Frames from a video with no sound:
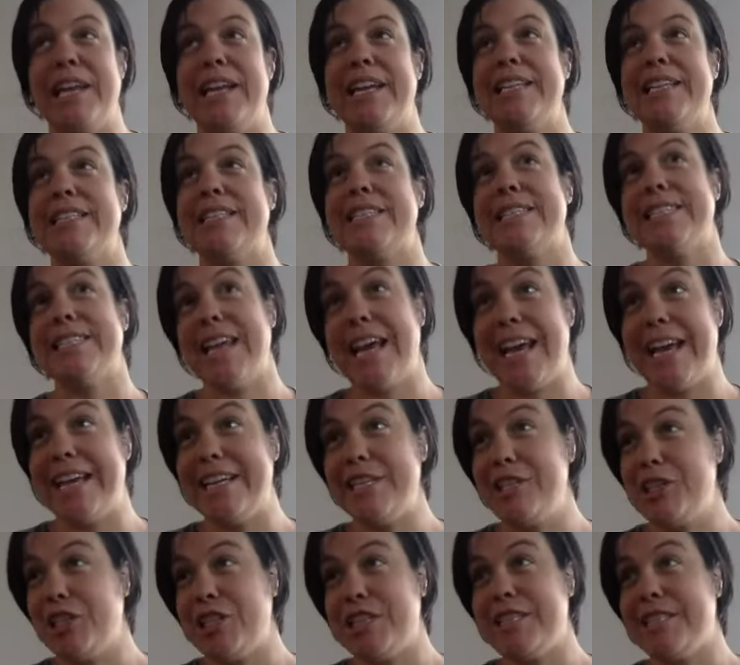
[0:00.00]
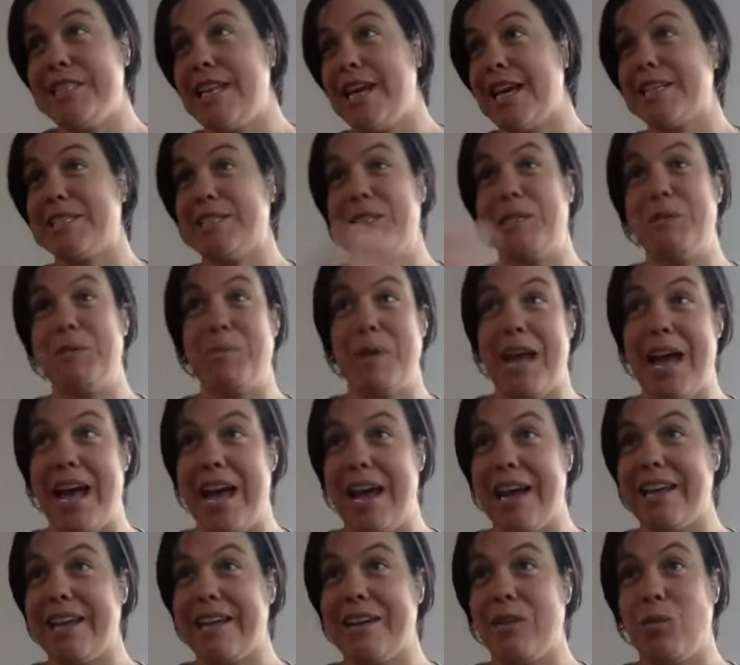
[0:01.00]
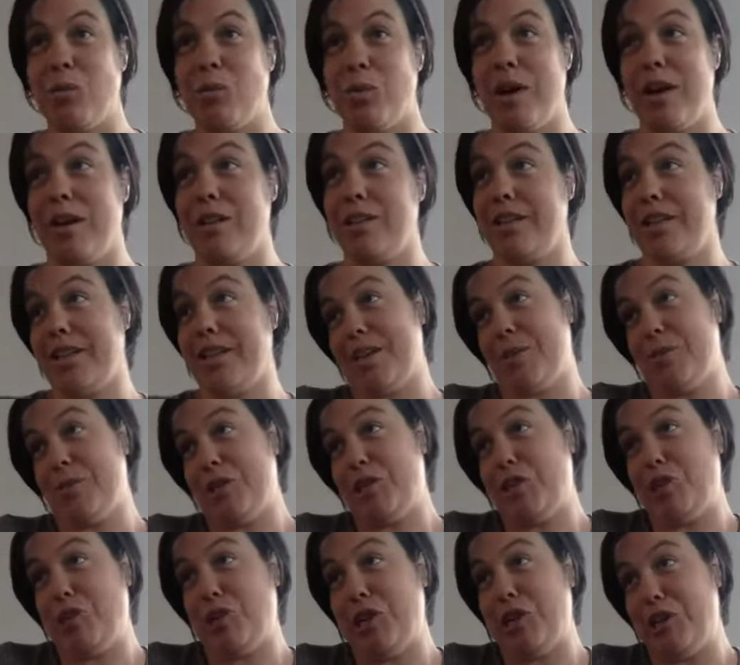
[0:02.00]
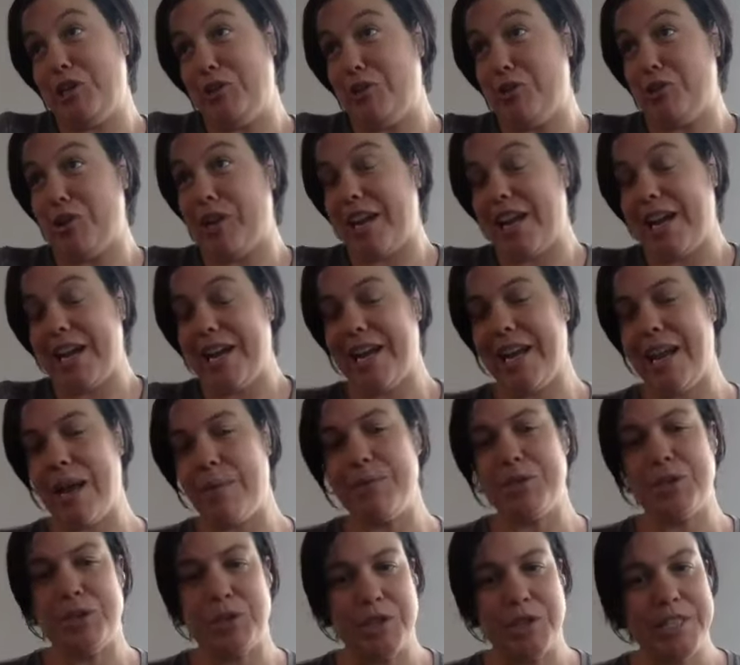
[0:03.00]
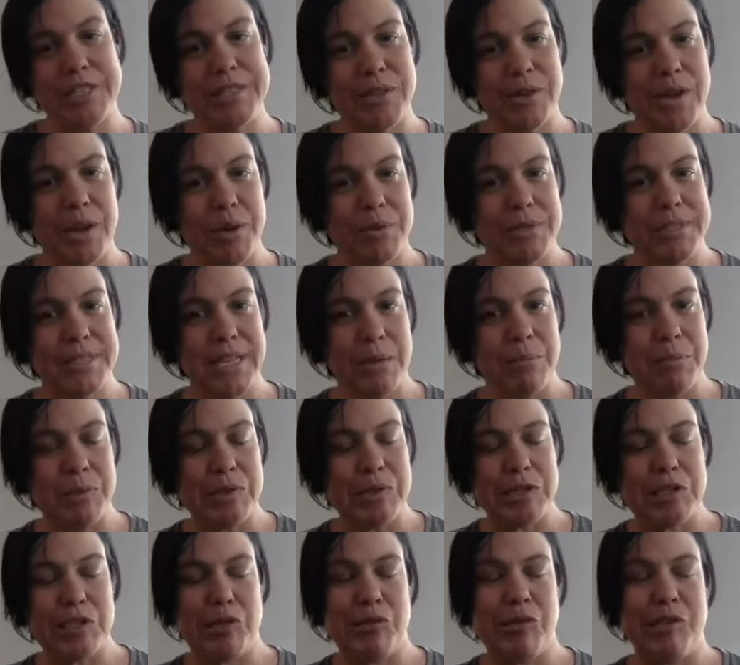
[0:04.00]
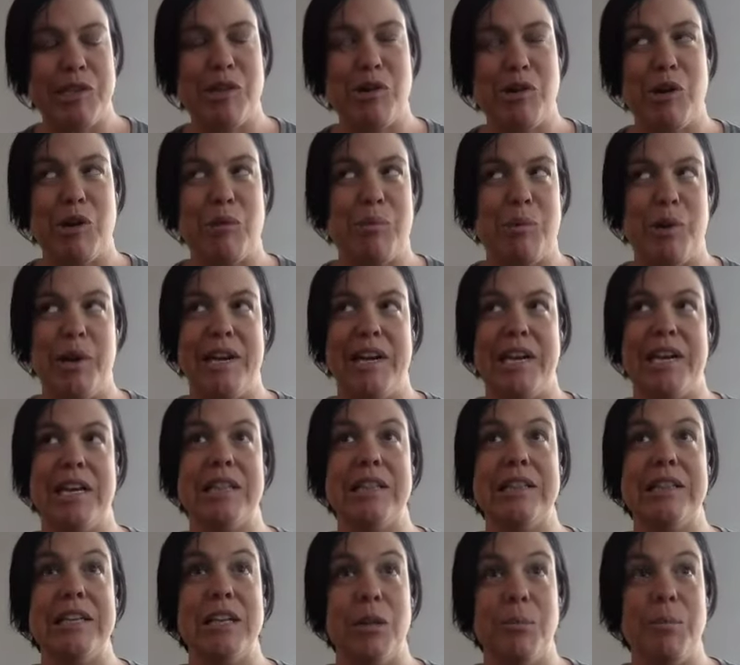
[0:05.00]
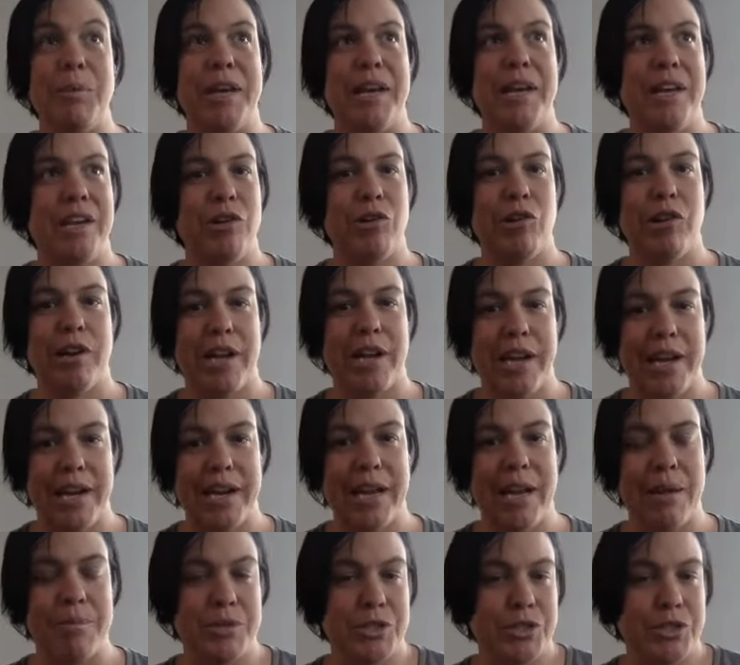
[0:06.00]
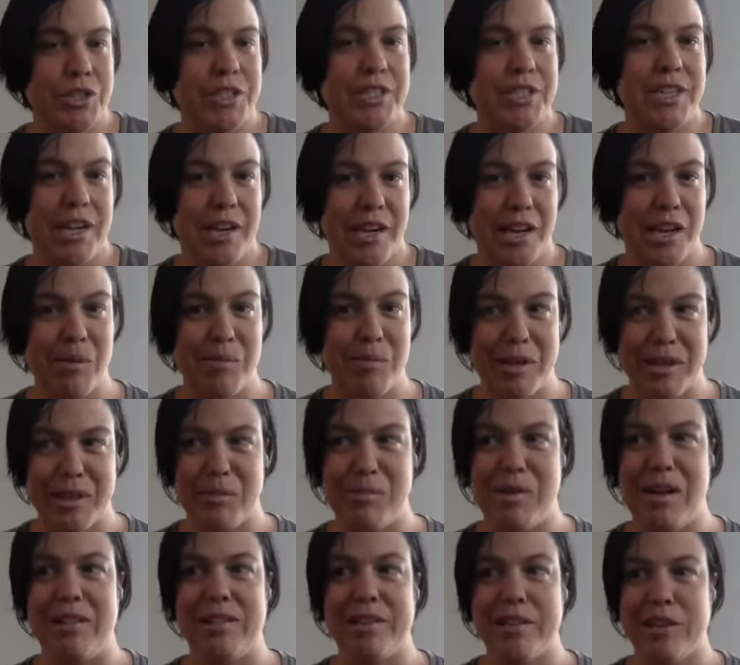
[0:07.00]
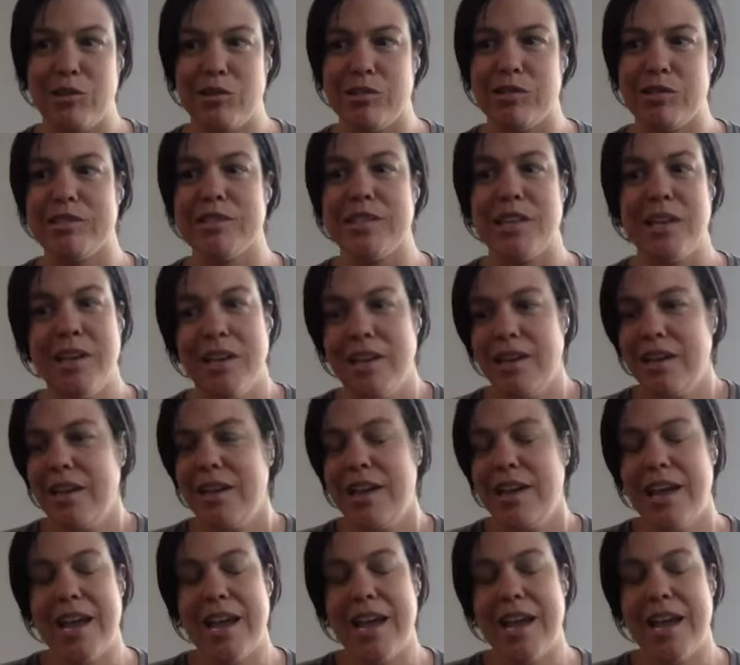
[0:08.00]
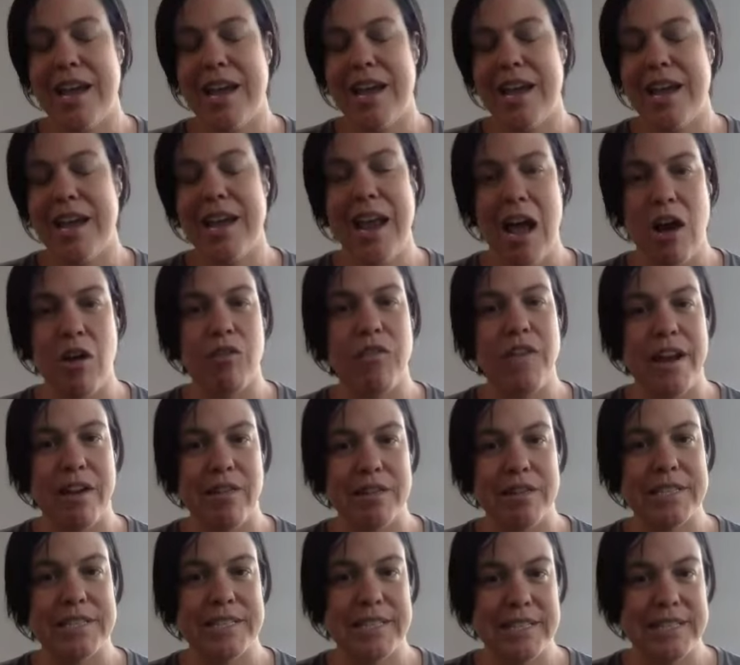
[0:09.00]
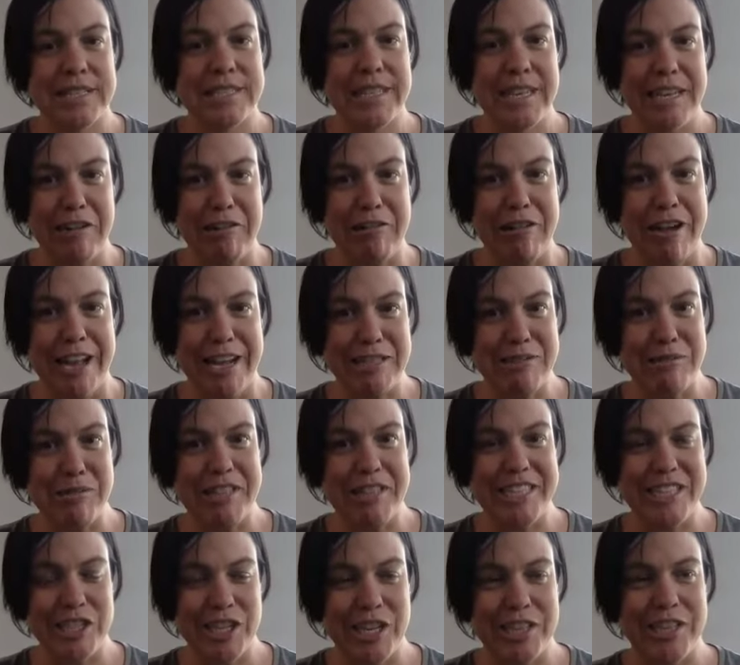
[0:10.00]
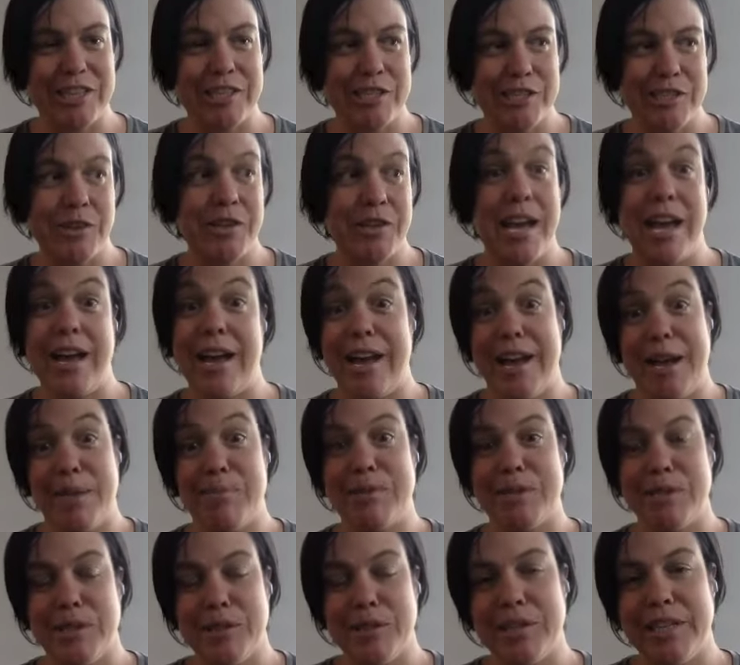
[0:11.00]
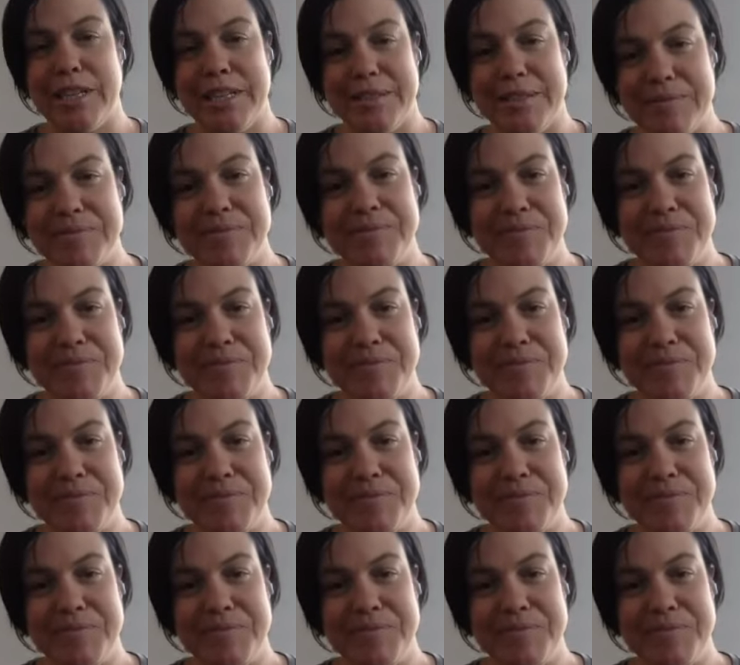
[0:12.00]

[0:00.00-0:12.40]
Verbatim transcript: And instead, she texted back, Well, look at what you can do in organic chemistry. So I was able to incorporate it a little bit into organic chemistry, talking about the molecules and how viruses interact with each other. So, yeah, absolutely.